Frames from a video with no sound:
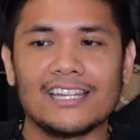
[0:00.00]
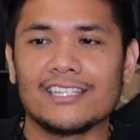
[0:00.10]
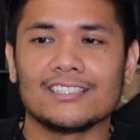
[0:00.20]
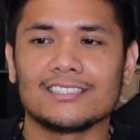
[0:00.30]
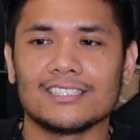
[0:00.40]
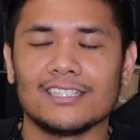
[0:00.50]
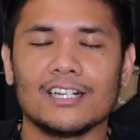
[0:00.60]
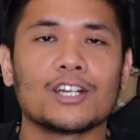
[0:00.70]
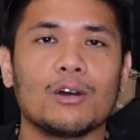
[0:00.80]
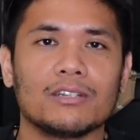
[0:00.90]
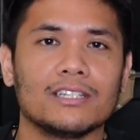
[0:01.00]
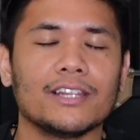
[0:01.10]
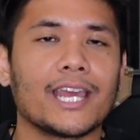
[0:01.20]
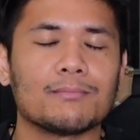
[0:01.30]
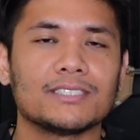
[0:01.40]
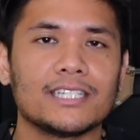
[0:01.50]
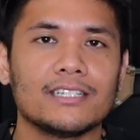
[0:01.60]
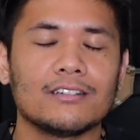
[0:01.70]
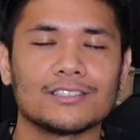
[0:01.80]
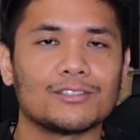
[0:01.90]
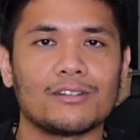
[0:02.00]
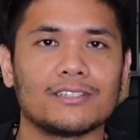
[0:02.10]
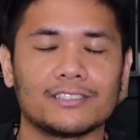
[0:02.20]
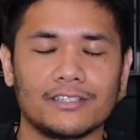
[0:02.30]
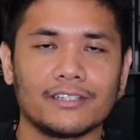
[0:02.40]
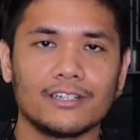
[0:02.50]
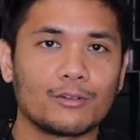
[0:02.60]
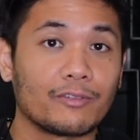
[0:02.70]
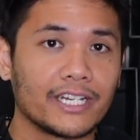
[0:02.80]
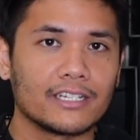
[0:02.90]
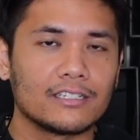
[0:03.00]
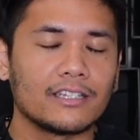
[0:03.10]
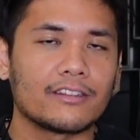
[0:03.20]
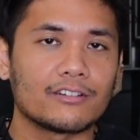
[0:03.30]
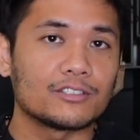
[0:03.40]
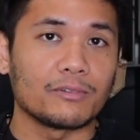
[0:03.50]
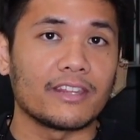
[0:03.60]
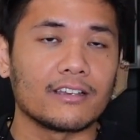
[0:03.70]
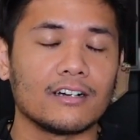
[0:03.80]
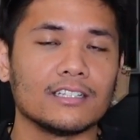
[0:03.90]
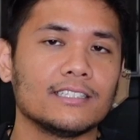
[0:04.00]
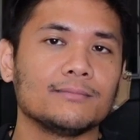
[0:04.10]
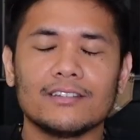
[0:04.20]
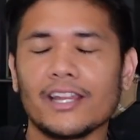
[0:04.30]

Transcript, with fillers: I think it's a, a coated lambskin, also known as like arena leather is what they call it.